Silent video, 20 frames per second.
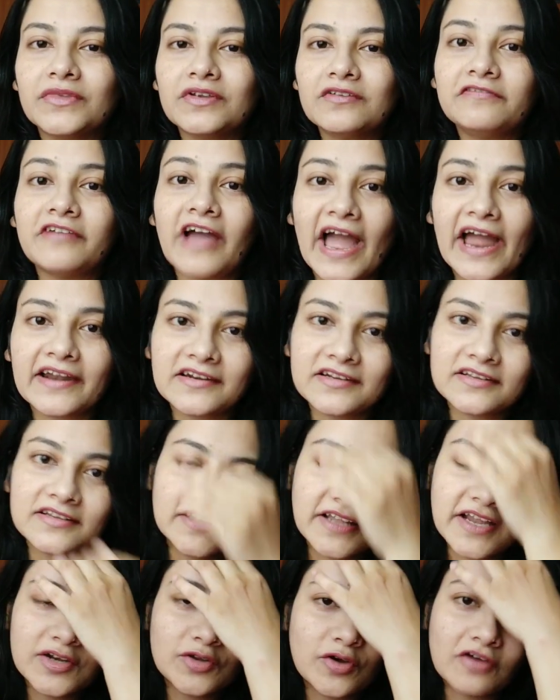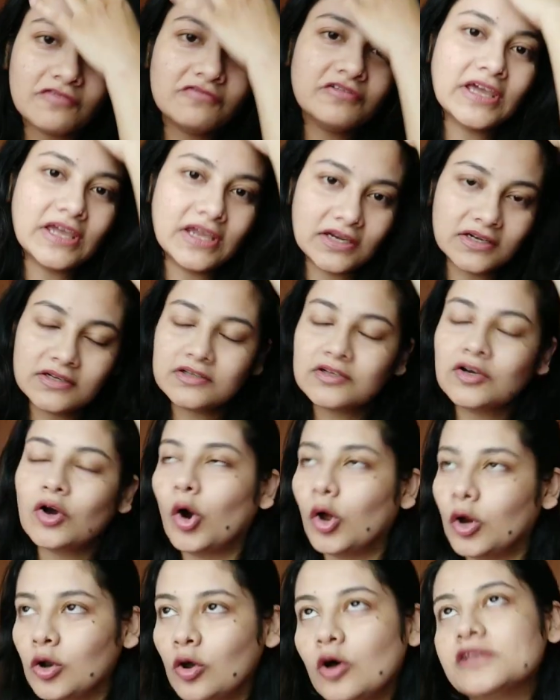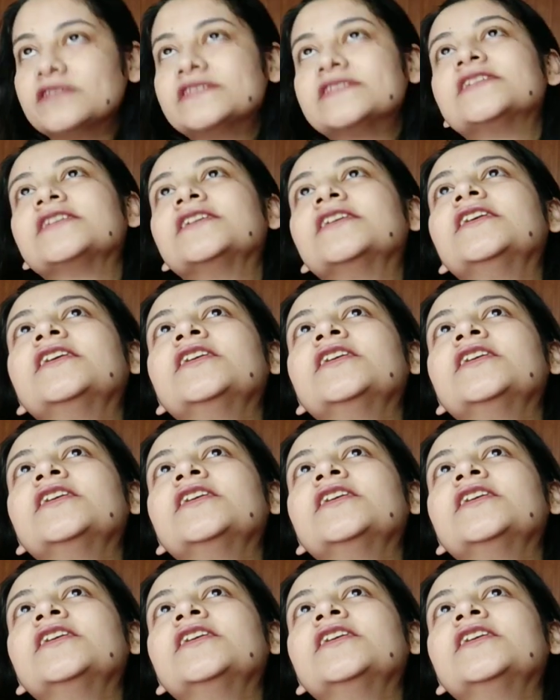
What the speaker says: fat that you have gained or lost.